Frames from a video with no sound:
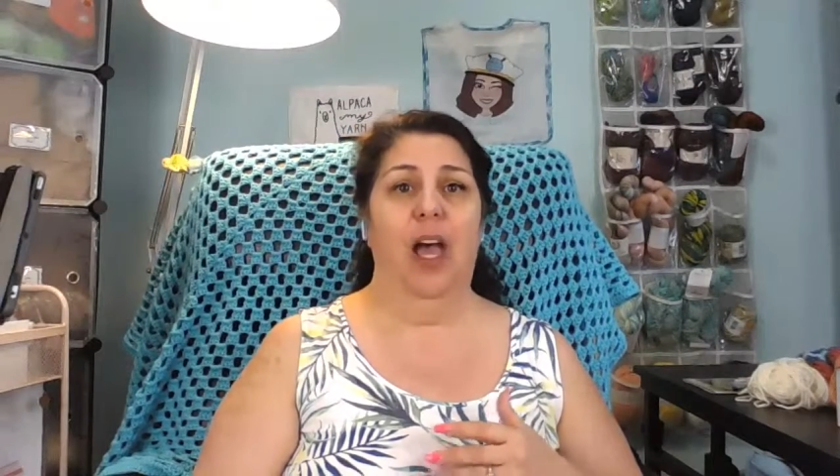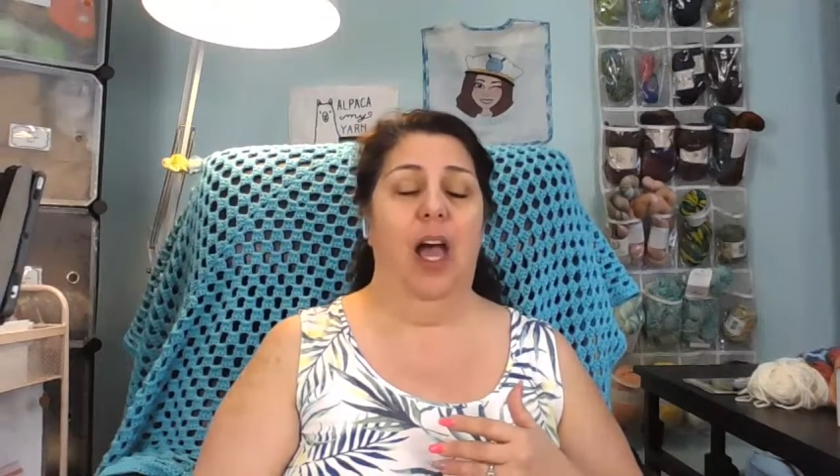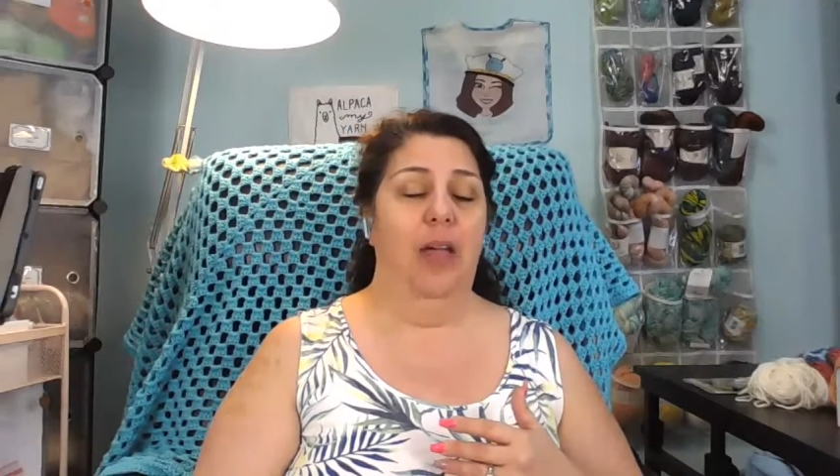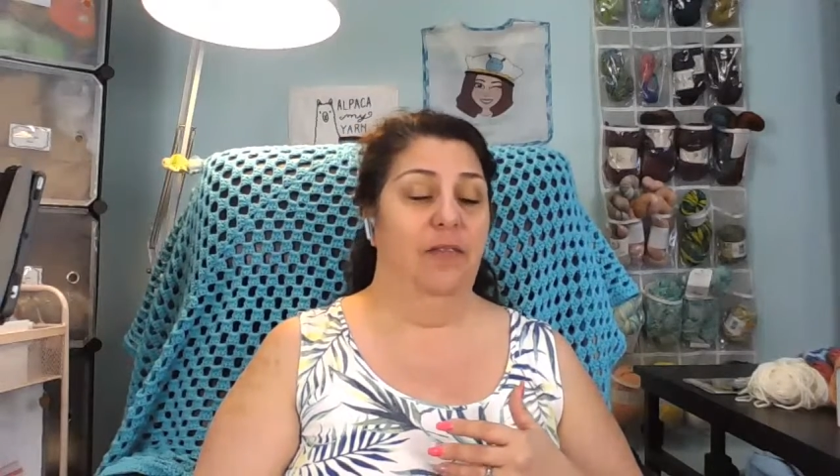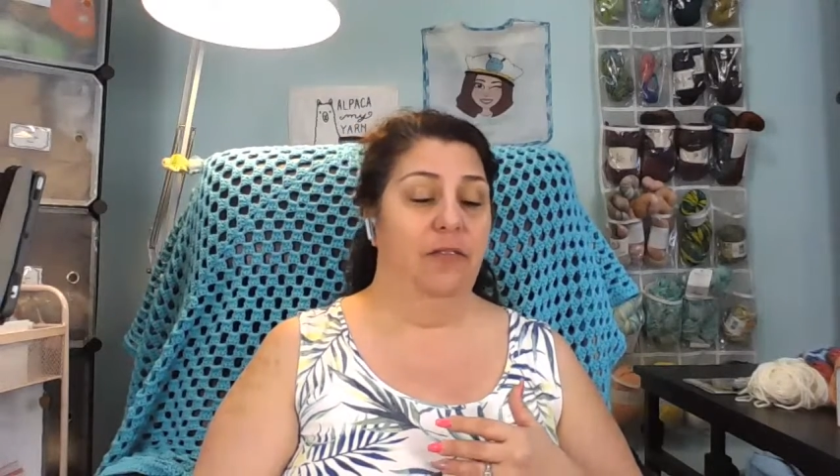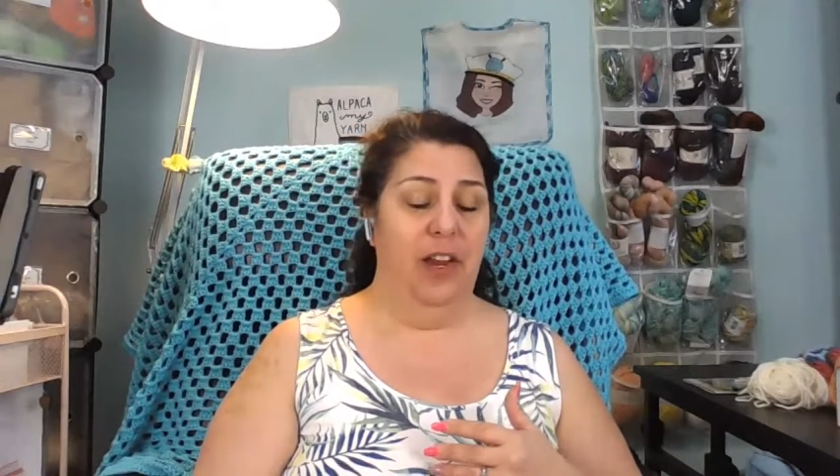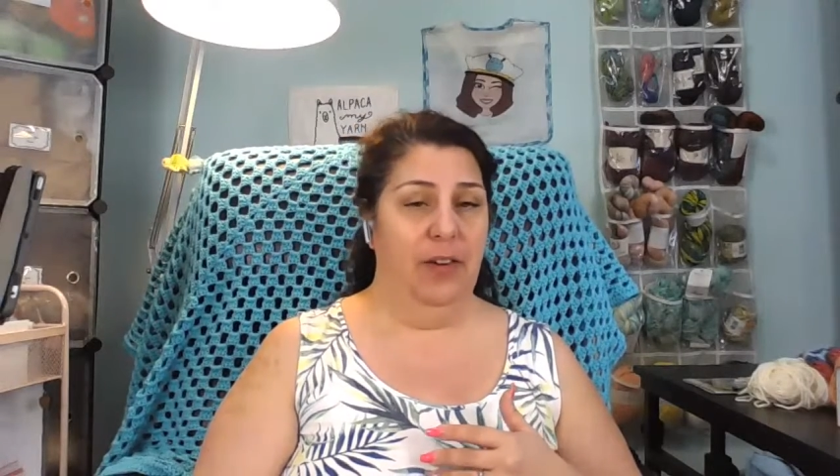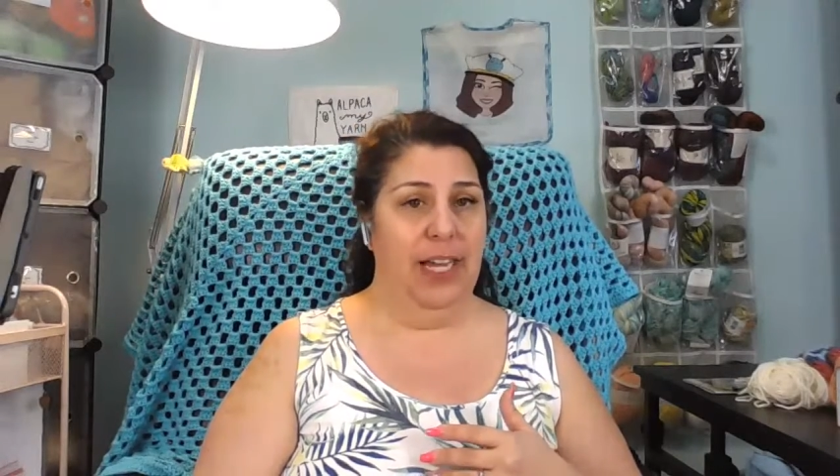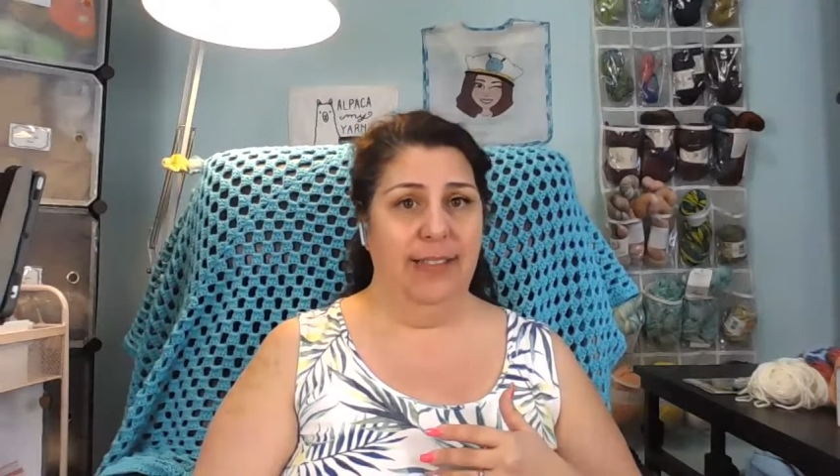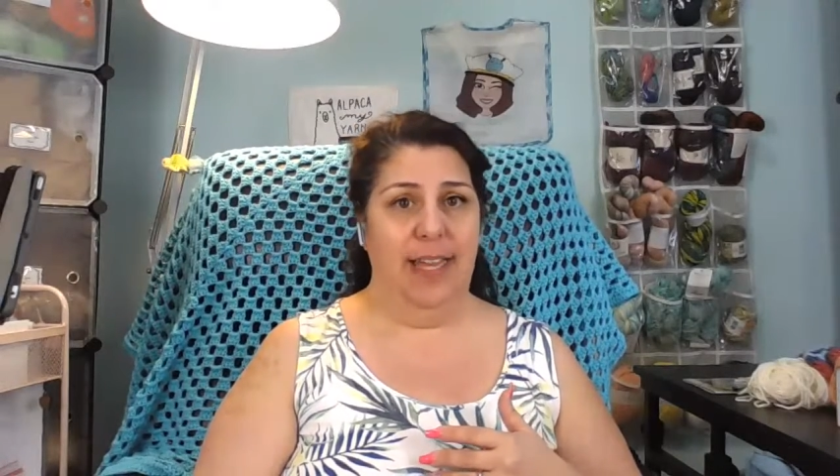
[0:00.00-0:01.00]
I'm
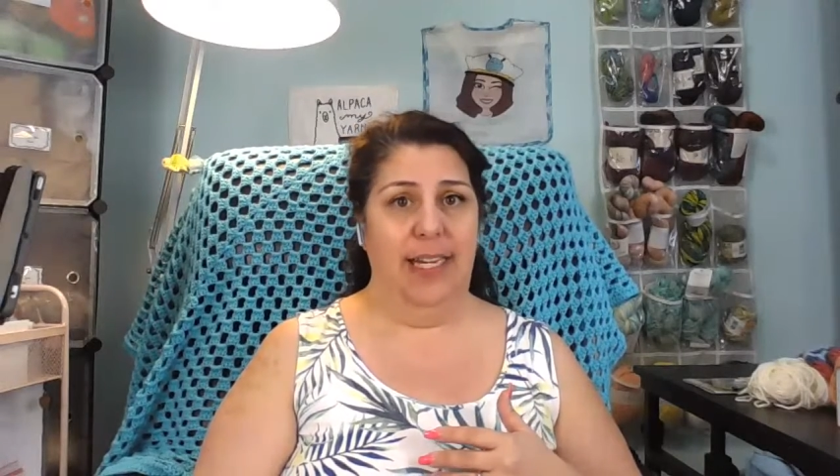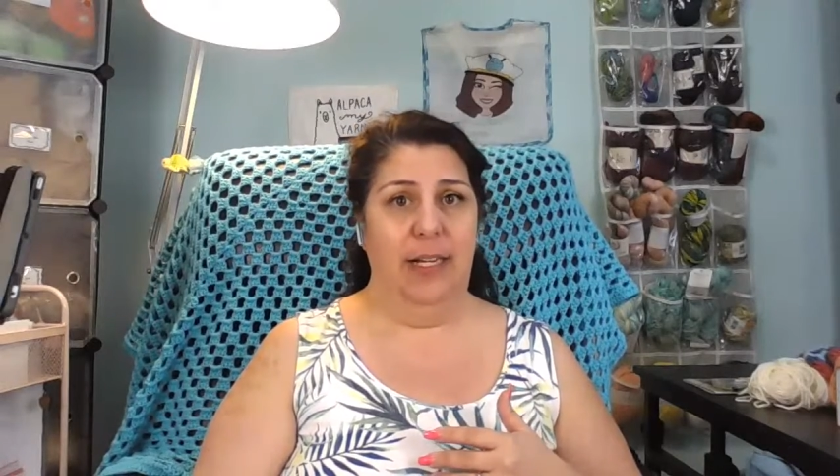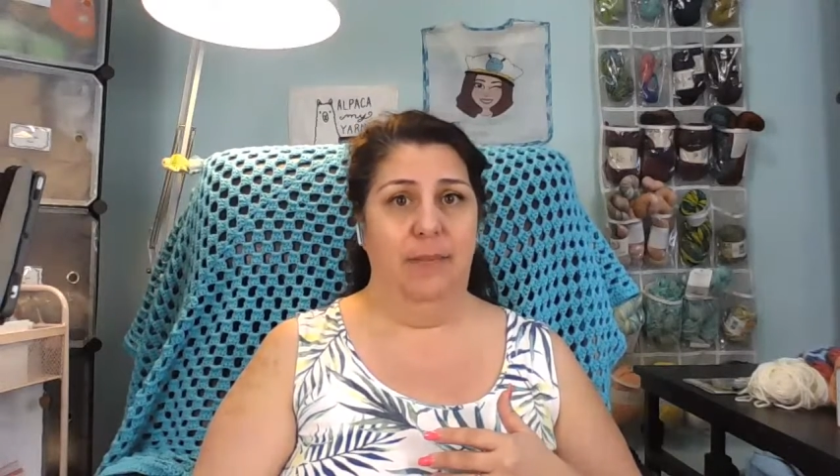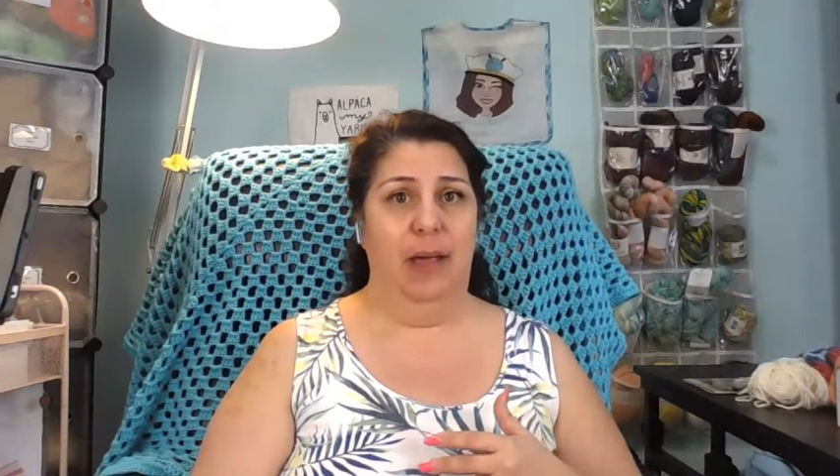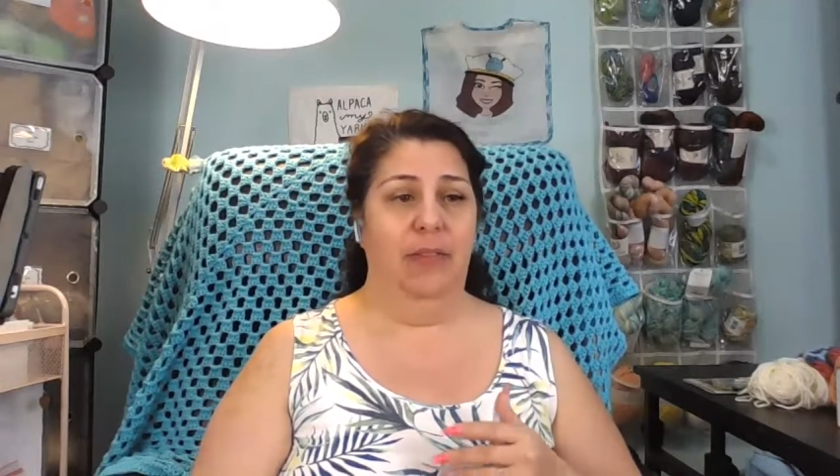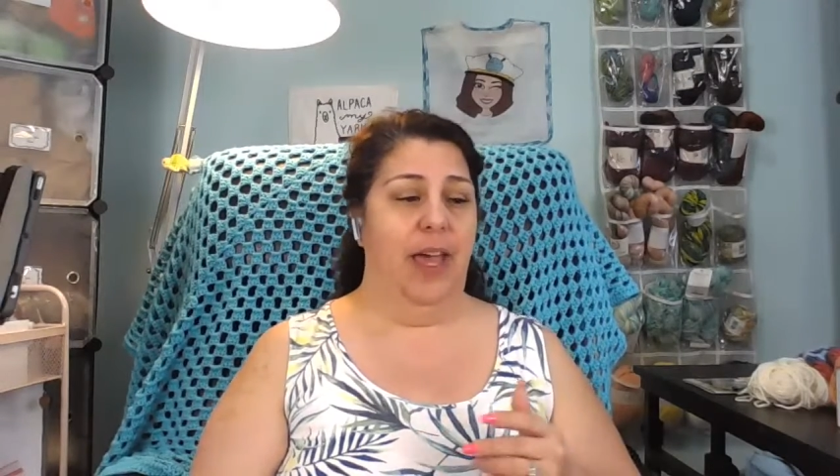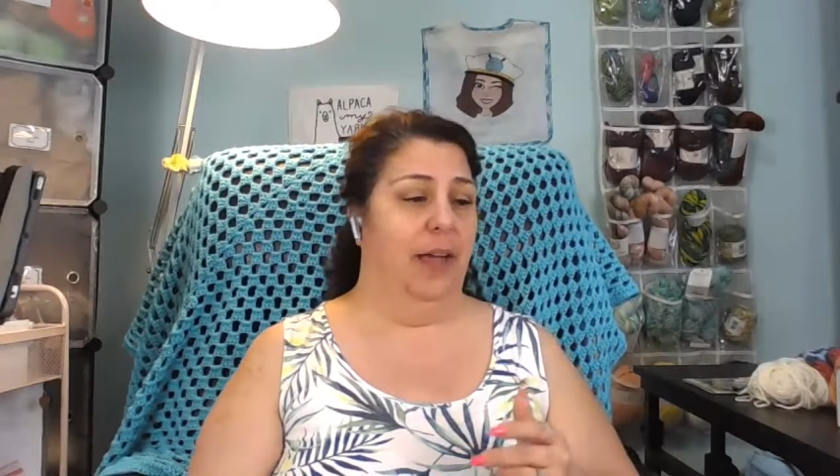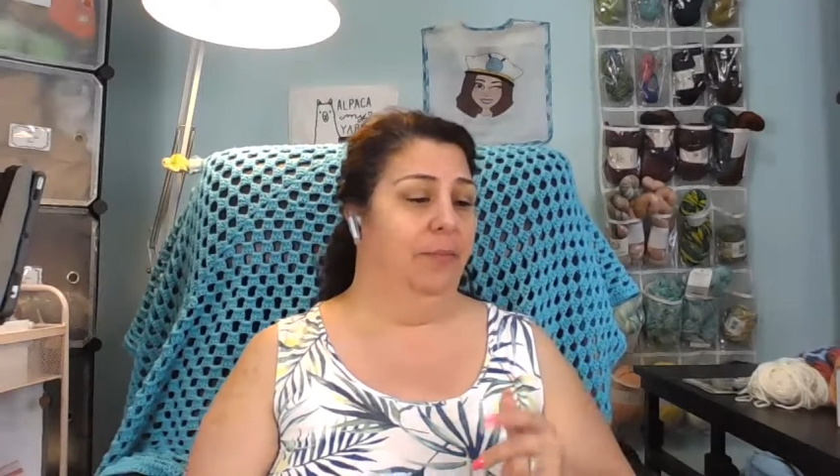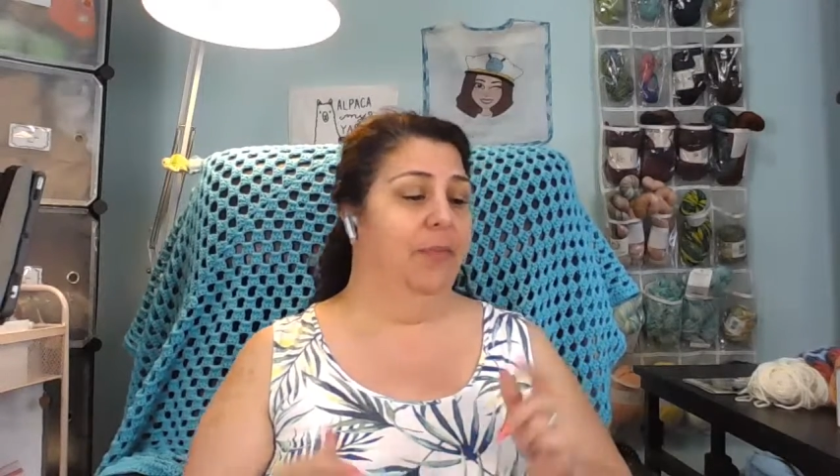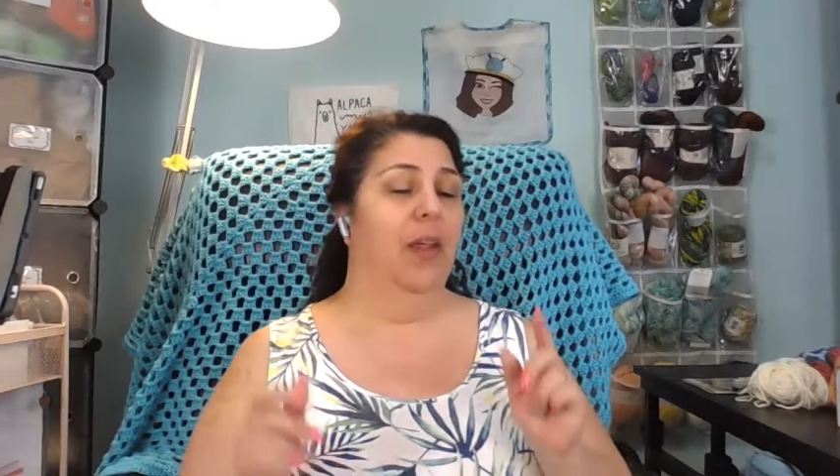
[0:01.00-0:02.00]
very excited about that.